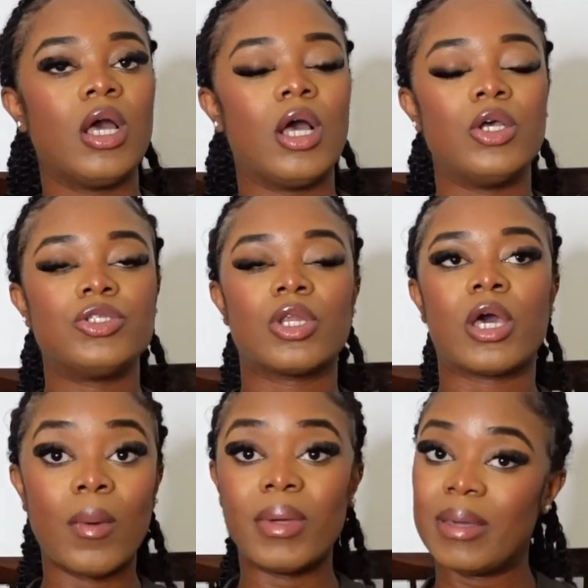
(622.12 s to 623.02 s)
uh, so
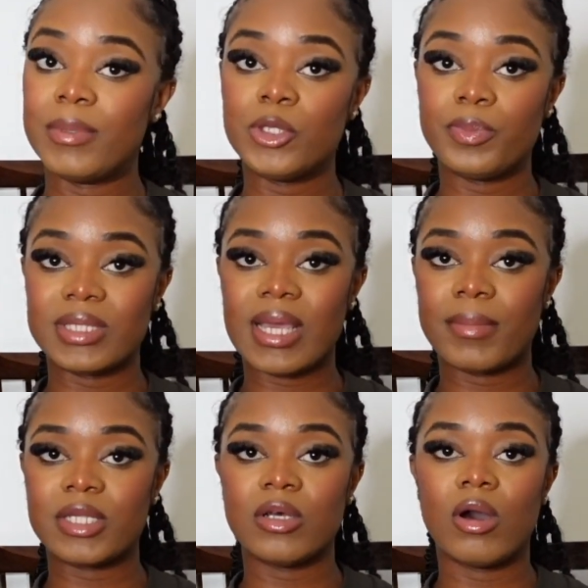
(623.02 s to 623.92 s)
like I'm able to protect
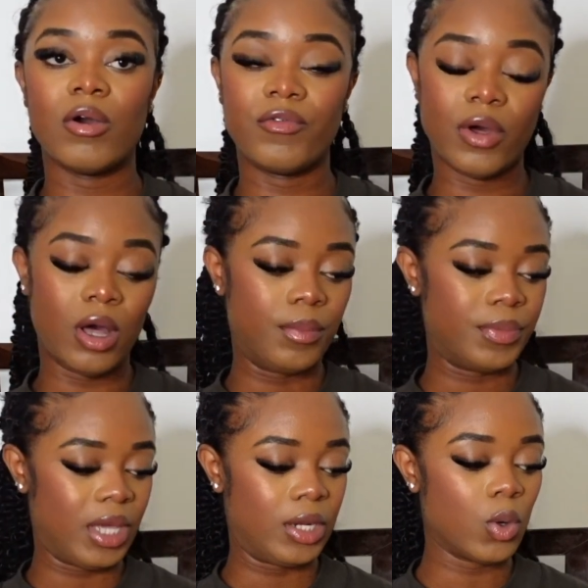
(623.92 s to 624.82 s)
myself um,
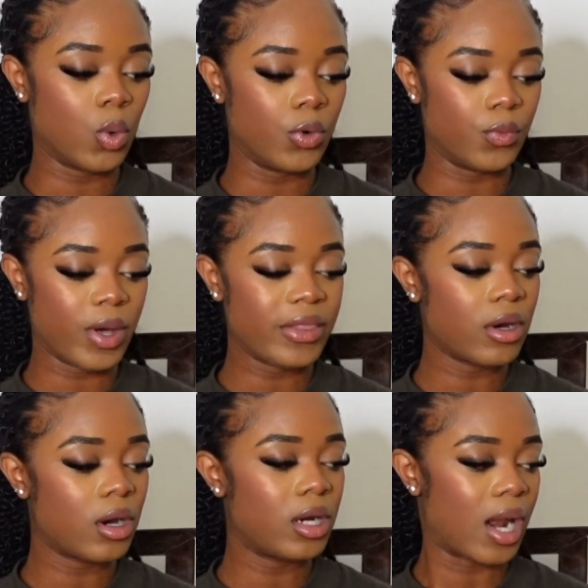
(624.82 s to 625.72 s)
in cold
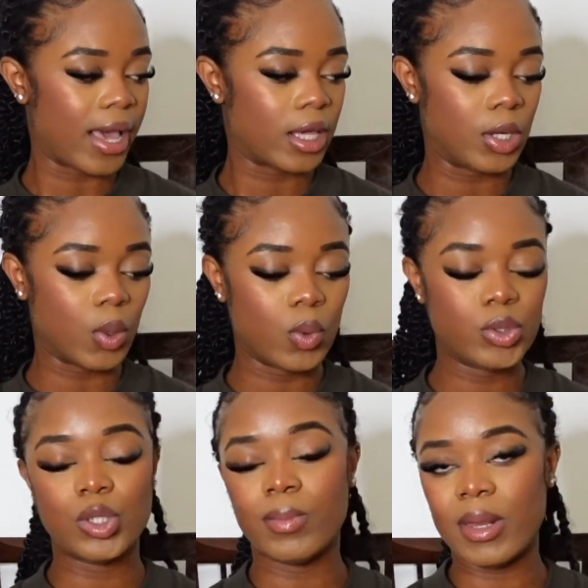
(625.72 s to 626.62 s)
weather, like in
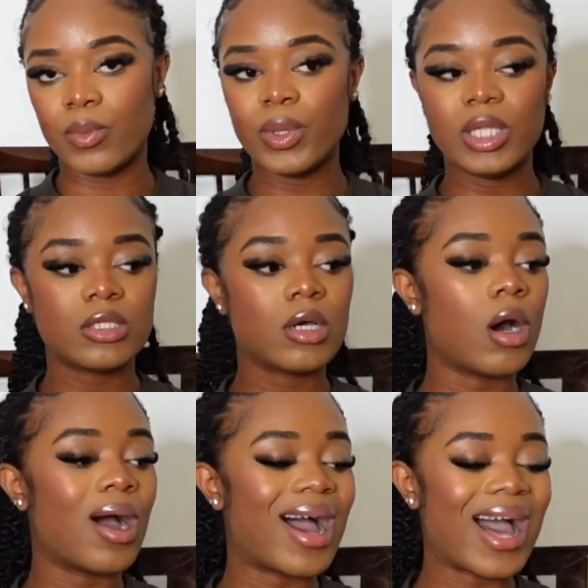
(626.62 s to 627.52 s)
autumn and winter.
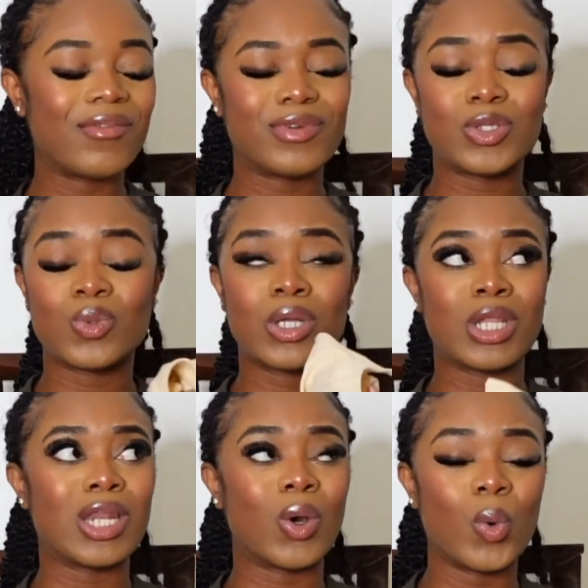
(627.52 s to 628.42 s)
I have this one
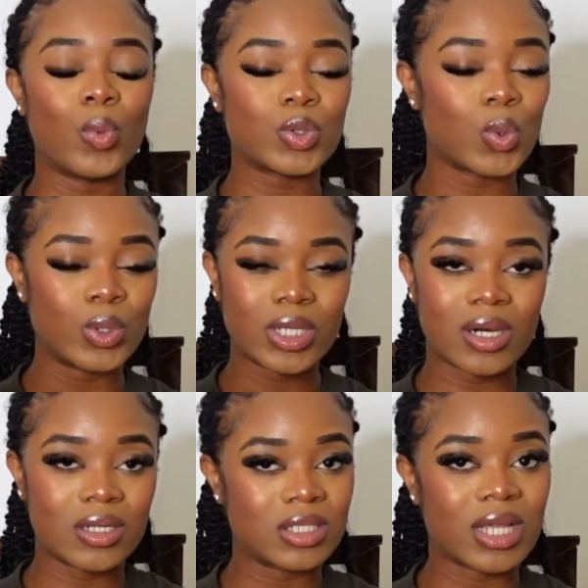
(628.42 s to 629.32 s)
in almost all the
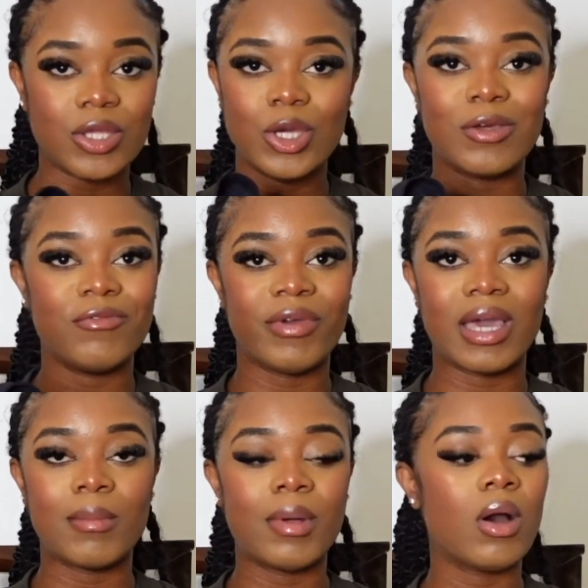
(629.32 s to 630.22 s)
colors that you can
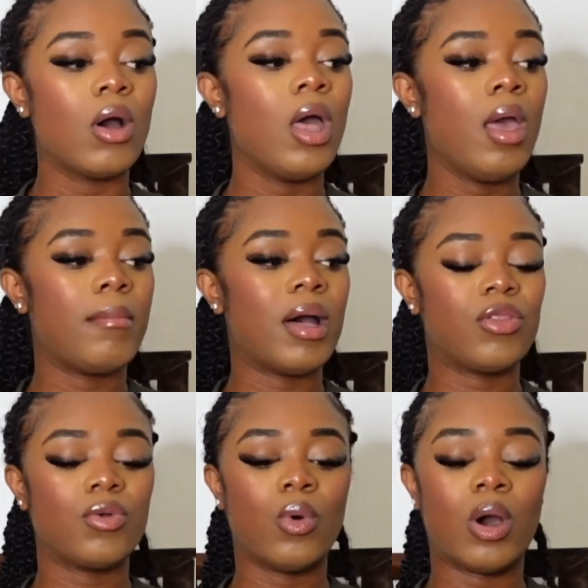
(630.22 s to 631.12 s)
think about. But
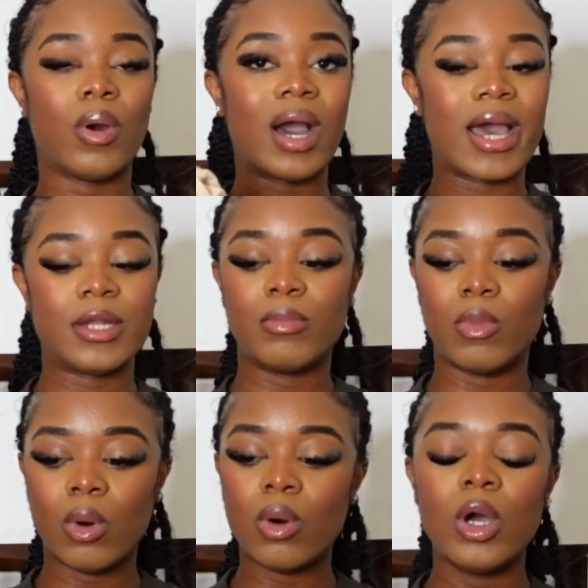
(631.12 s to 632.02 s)
I thought I'll add
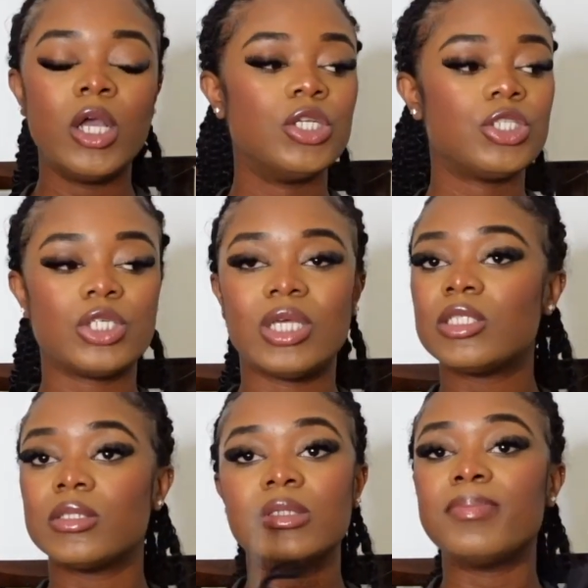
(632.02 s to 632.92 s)
more.
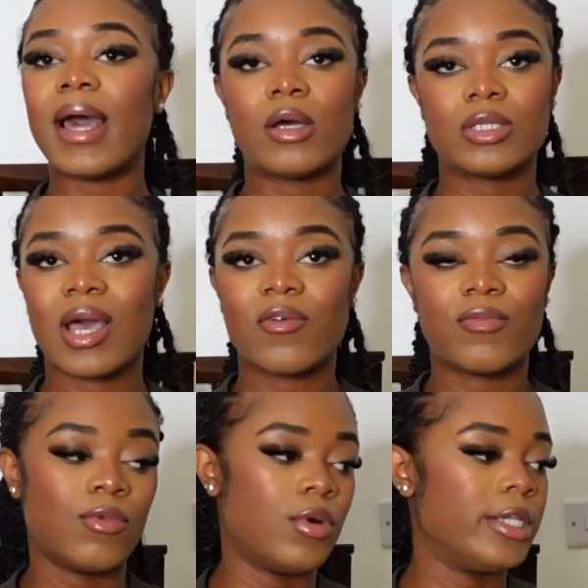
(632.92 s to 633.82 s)
It's better to have
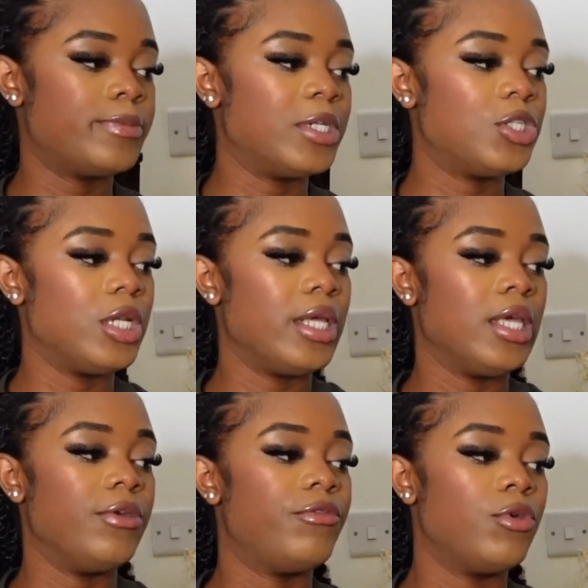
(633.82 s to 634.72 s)
more, especially
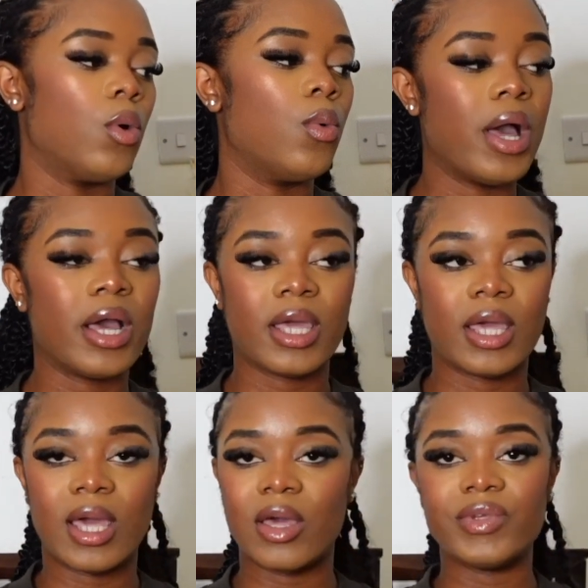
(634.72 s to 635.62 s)
if you're
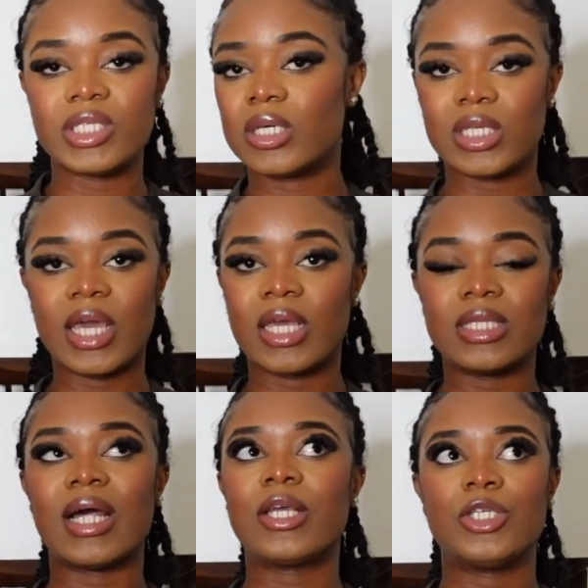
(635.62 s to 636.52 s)
working every single day.
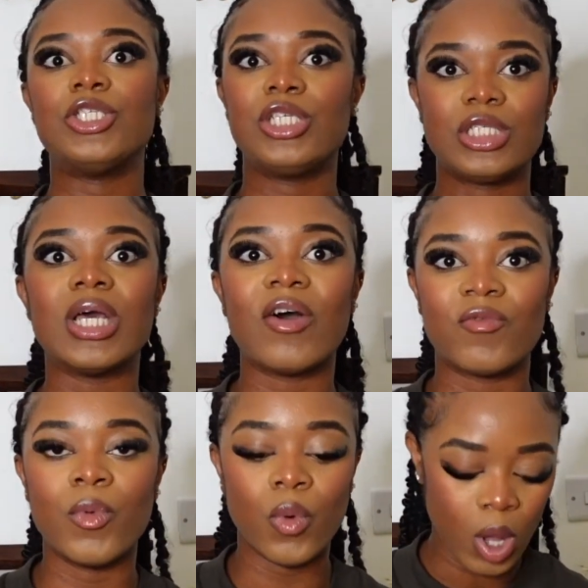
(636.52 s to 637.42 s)
Like you need to have
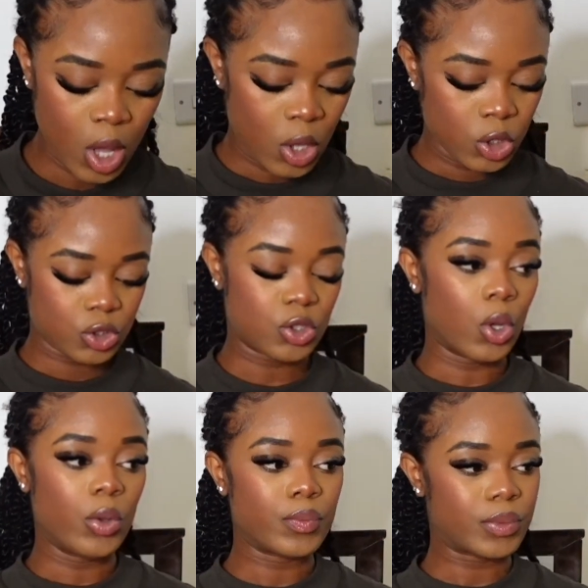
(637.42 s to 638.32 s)
more.
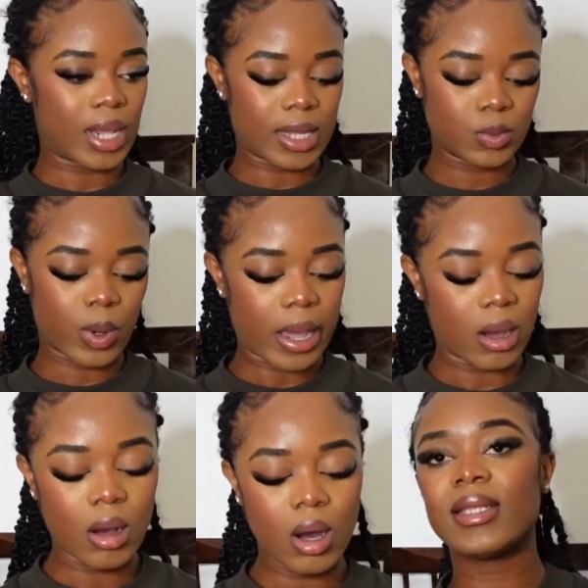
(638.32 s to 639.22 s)
So that's what I
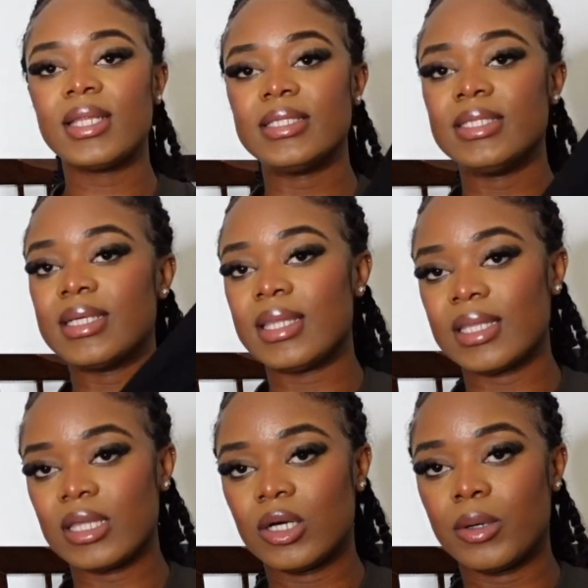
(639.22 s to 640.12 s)
got. And this is
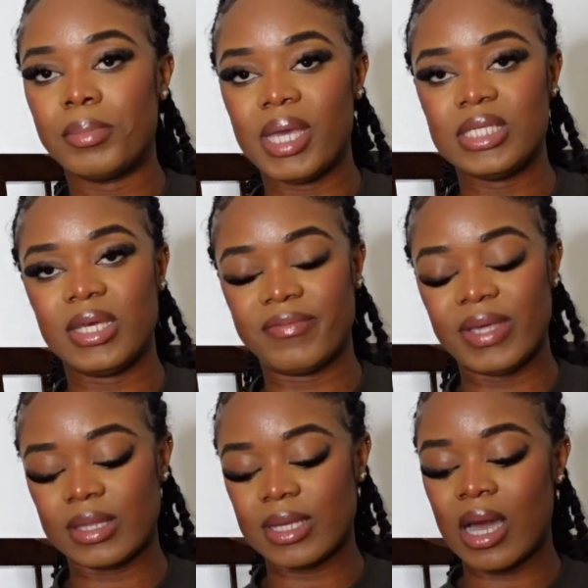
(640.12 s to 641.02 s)
another basic
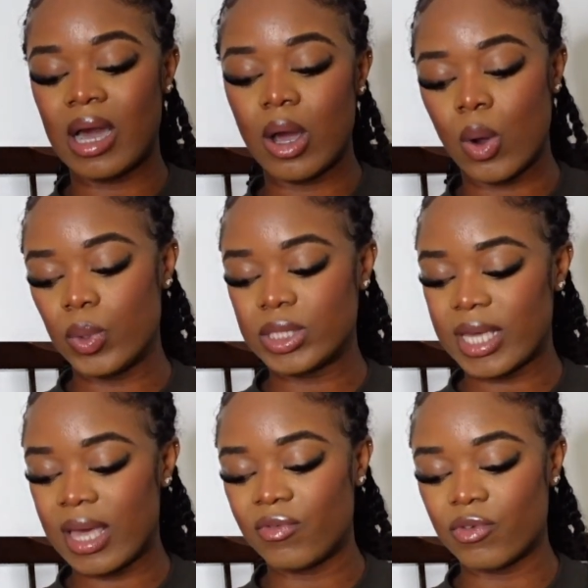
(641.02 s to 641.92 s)
thing that I always
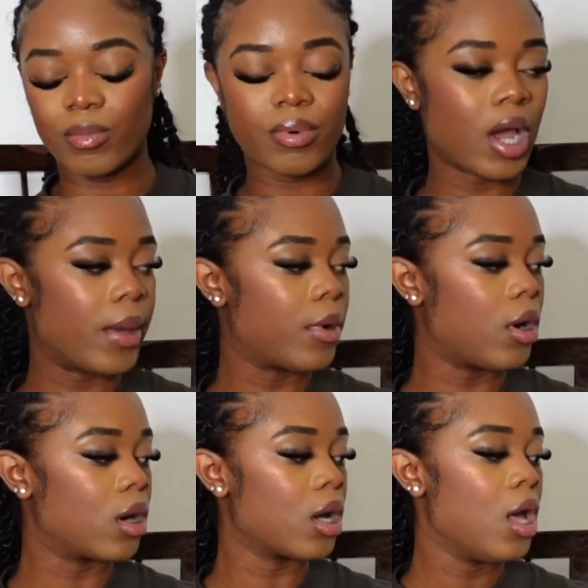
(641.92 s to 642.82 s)
get from
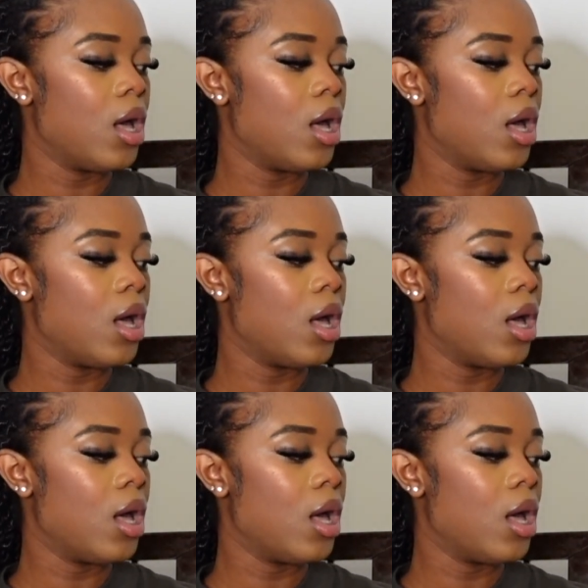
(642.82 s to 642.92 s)
Primark.